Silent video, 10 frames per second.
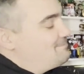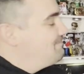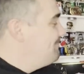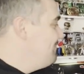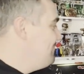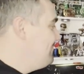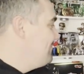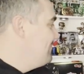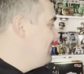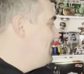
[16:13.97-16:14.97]
I would assume
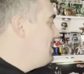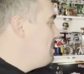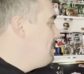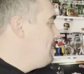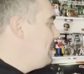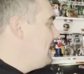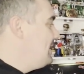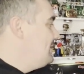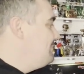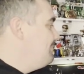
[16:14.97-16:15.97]
you have quite an extensive
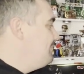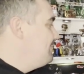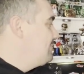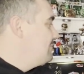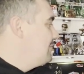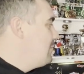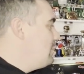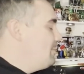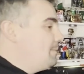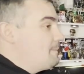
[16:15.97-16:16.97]
jersey collection too.